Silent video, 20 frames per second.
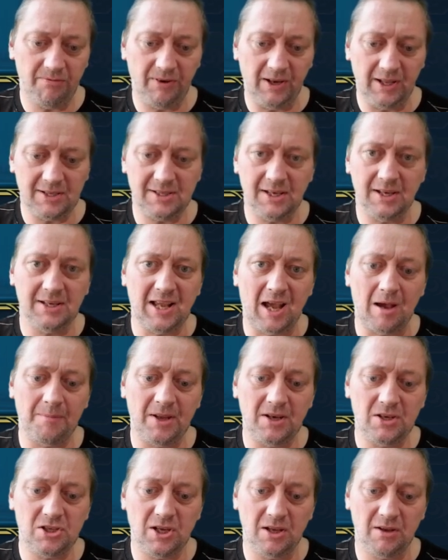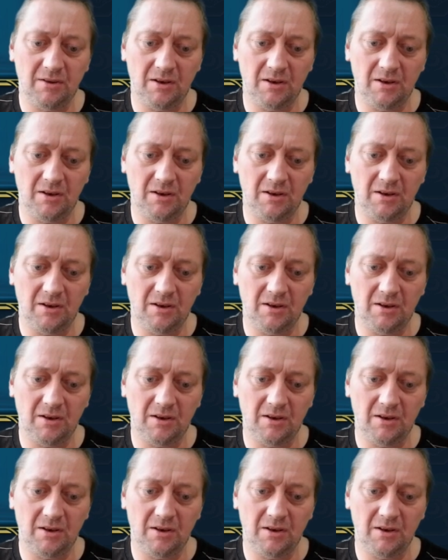increasing damage